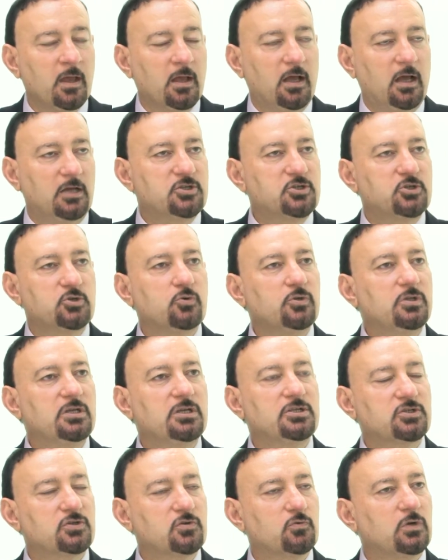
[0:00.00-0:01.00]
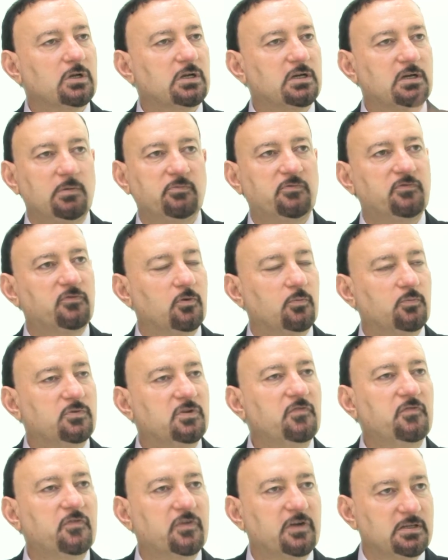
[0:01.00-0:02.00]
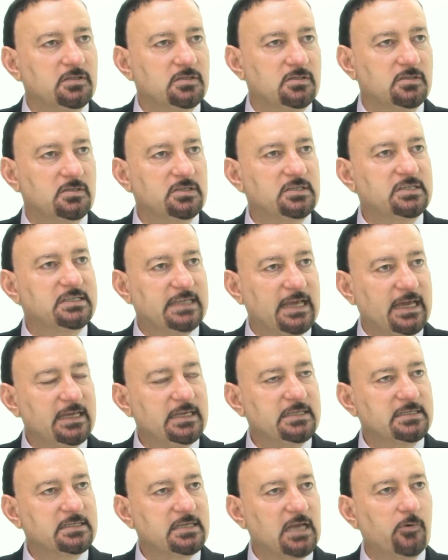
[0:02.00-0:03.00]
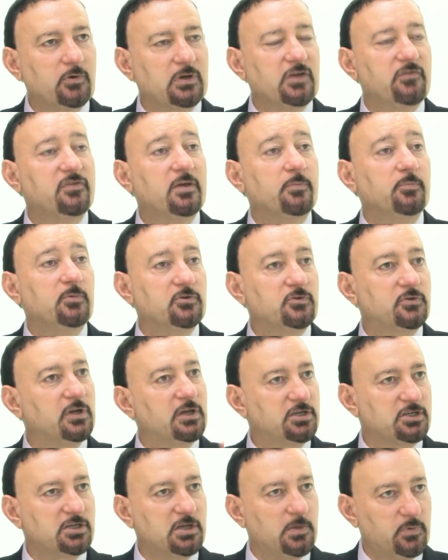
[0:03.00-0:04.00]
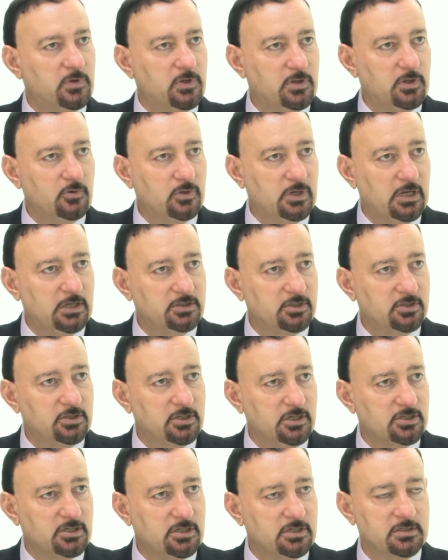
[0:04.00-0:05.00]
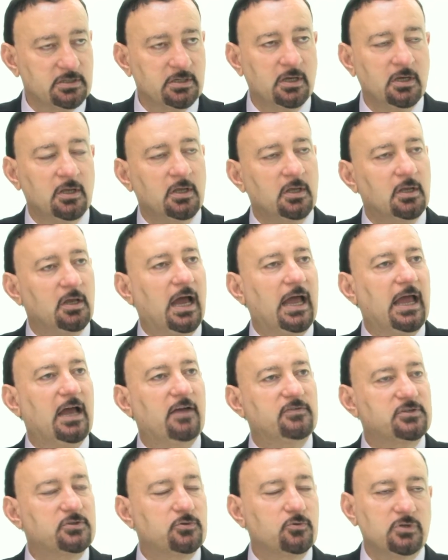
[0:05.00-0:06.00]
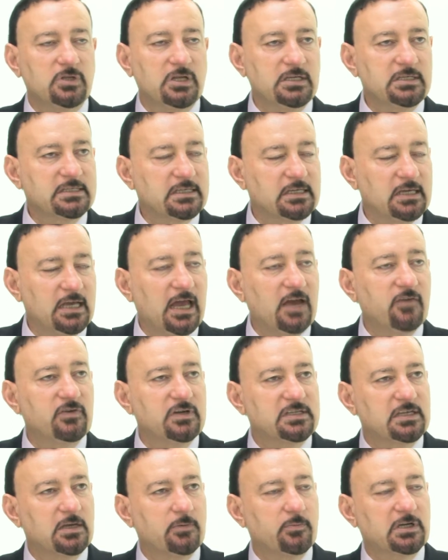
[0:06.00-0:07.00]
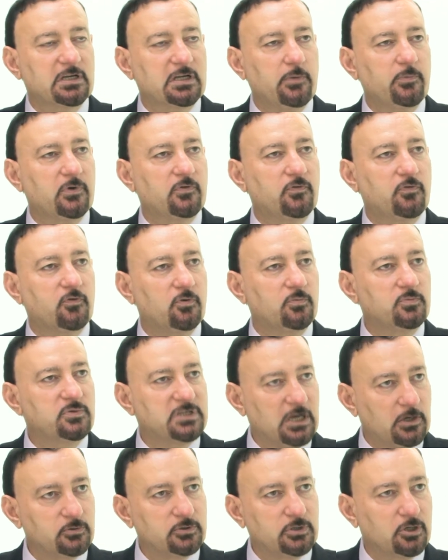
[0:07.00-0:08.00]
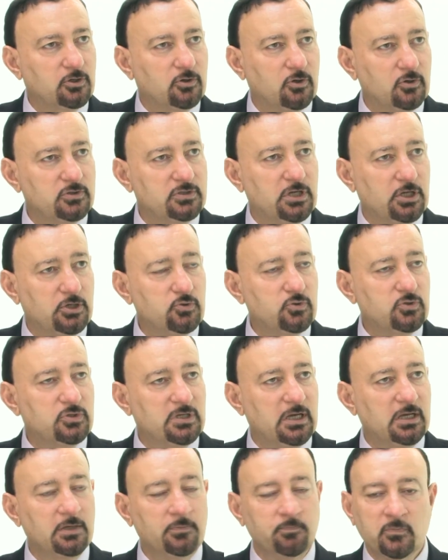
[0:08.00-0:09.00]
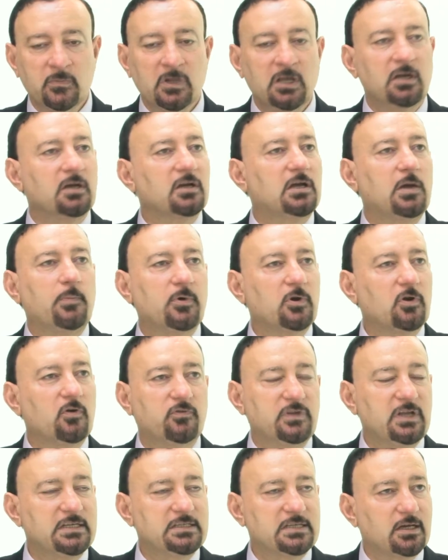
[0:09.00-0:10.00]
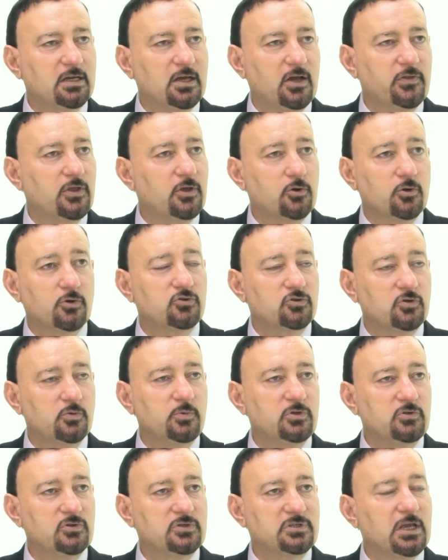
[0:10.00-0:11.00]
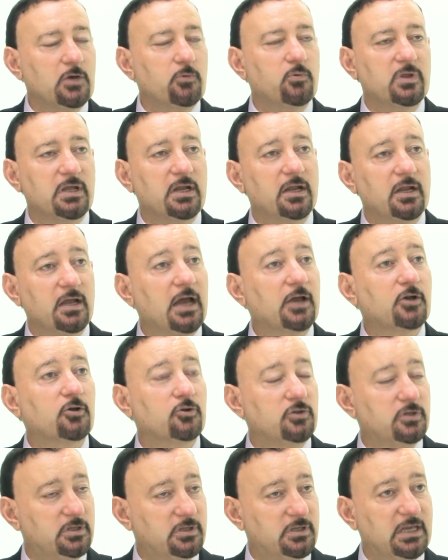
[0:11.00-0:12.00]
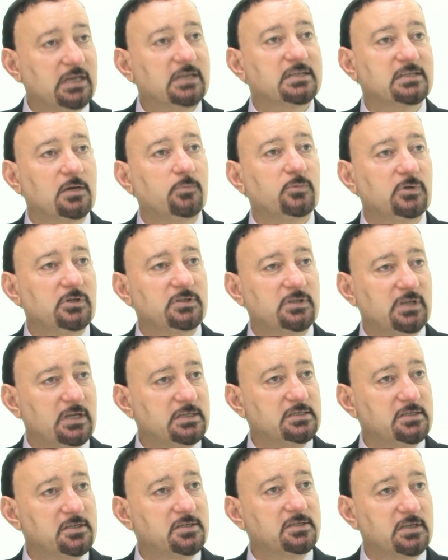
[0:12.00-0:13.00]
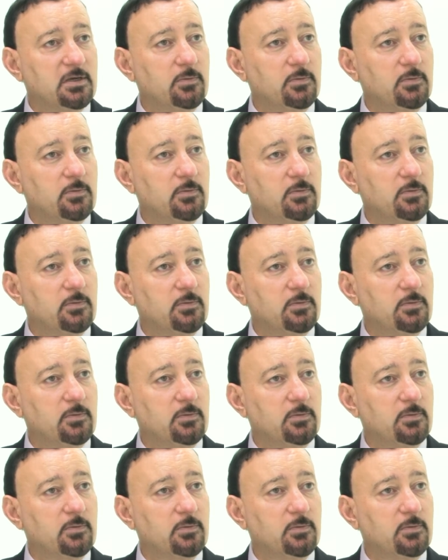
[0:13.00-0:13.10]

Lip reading: students who will come from different states, I will give them internship in the United Nations. I have students every summer coming from South Dakota, Utah. A couple of days ago, they wrote to me to say whether I could take some interns this summer.